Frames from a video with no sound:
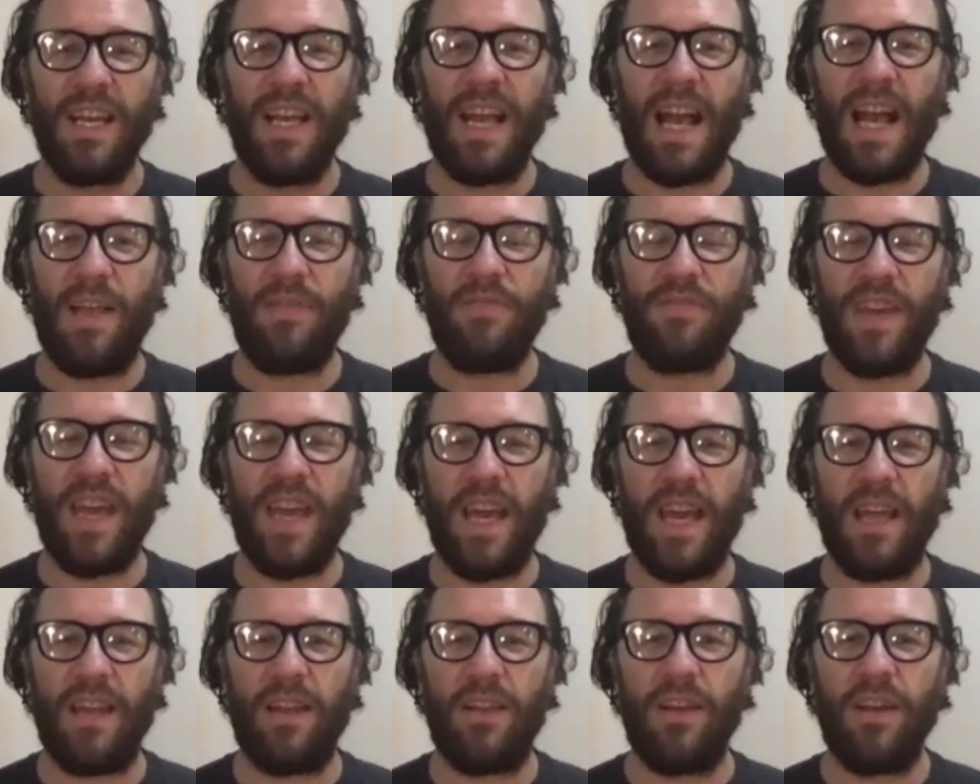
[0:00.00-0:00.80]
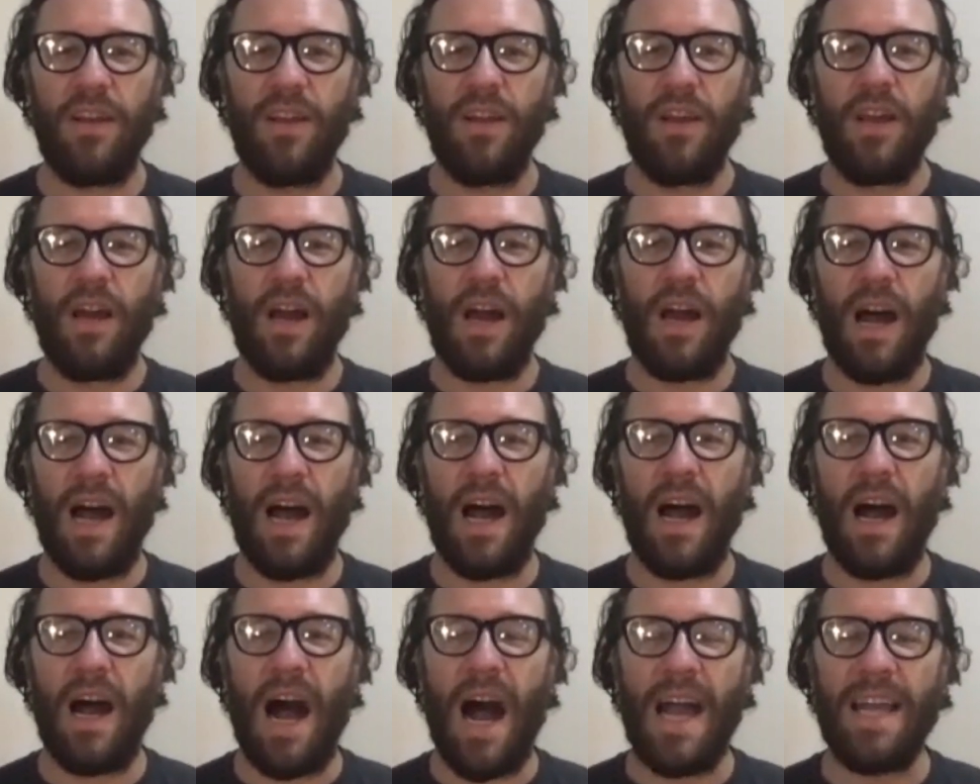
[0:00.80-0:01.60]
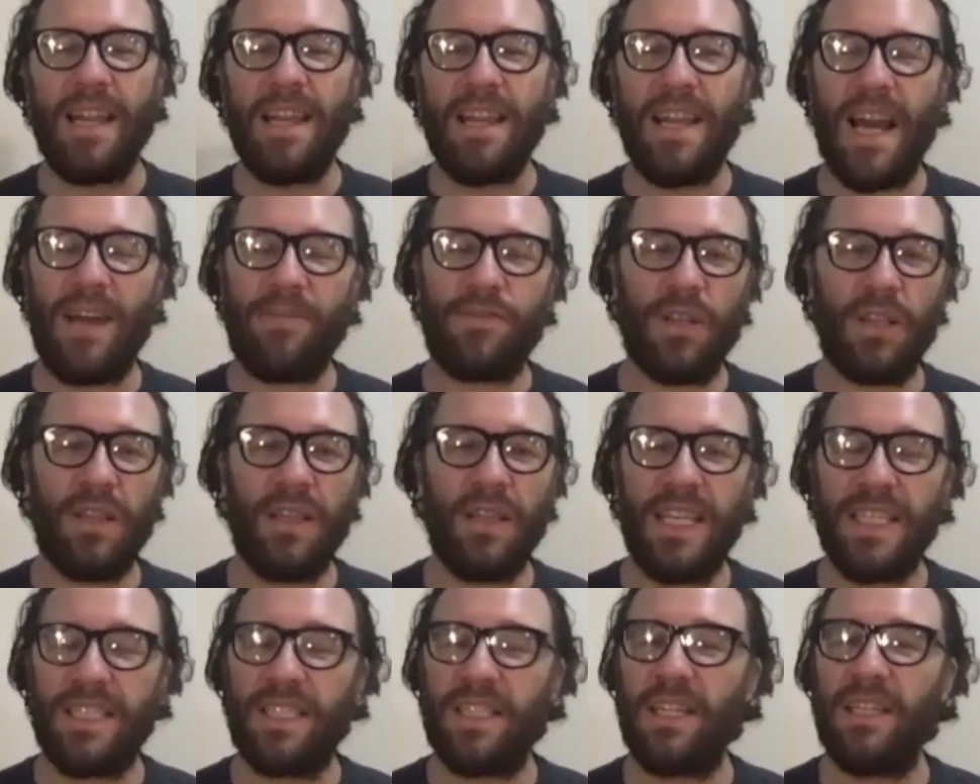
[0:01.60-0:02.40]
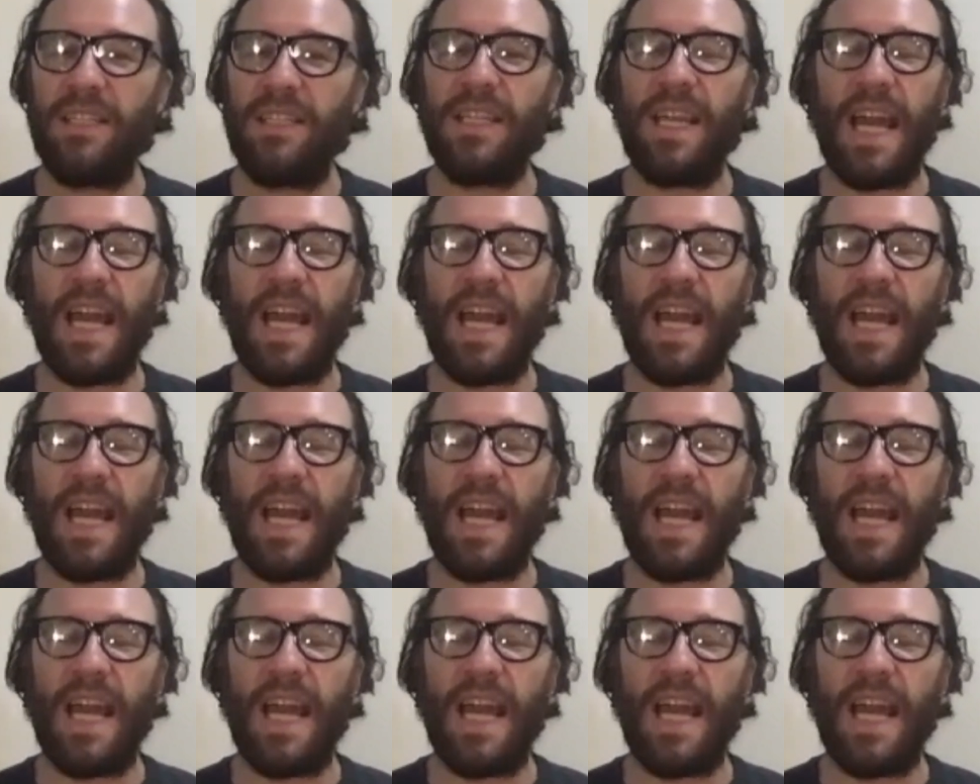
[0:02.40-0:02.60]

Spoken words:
and then I didn't have to listen